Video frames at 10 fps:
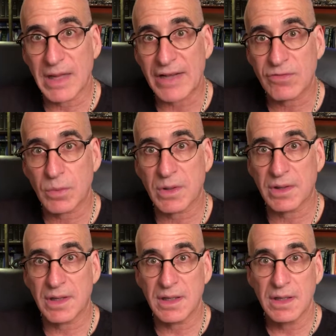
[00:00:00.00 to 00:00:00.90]
That's where
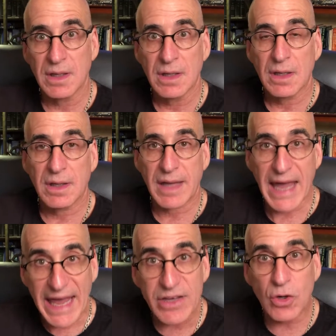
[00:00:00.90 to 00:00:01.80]
the
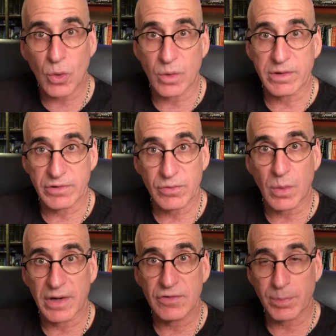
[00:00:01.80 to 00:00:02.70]
headquarters was.